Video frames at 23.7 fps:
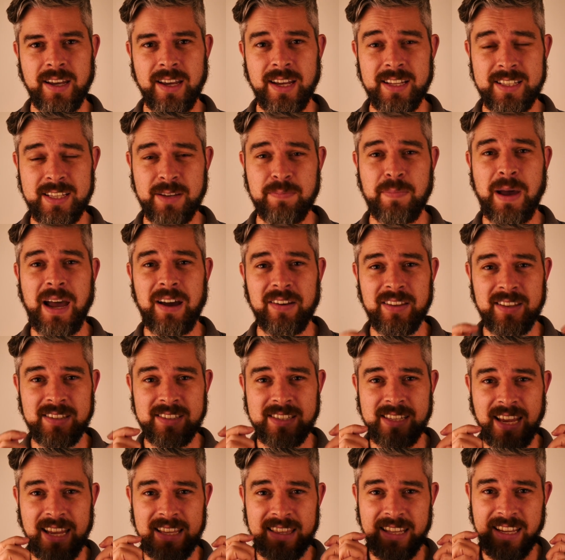It's about
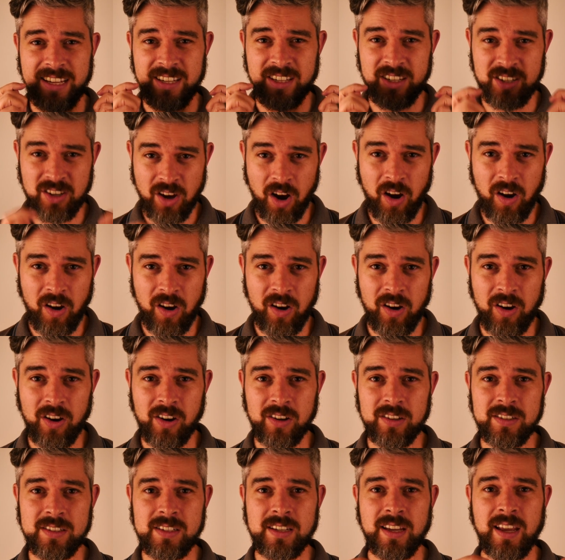saying that
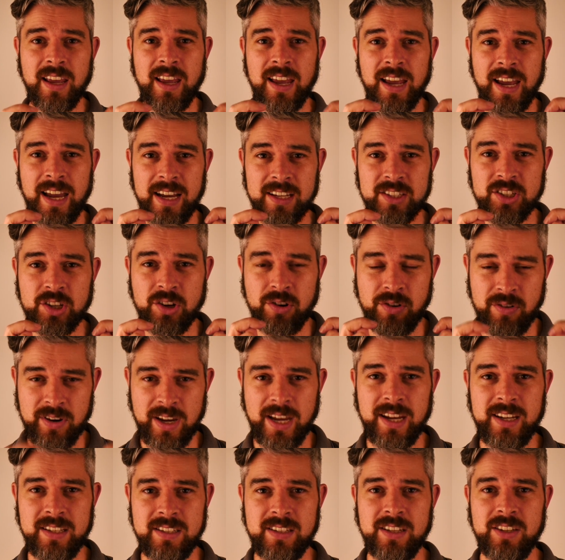God has
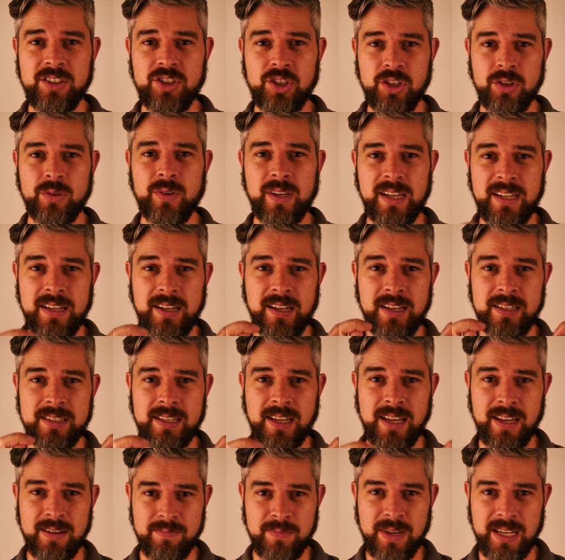created you in
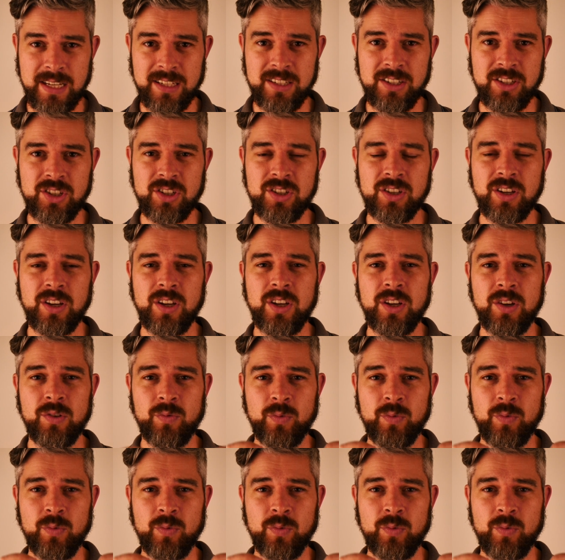his image,